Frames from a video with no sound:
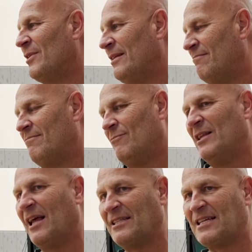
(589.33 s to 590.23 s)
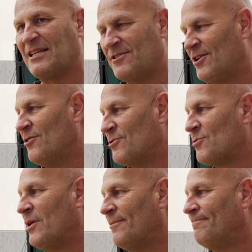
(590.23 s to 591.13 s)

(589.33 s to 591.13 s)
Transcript: We'd like to continue as well.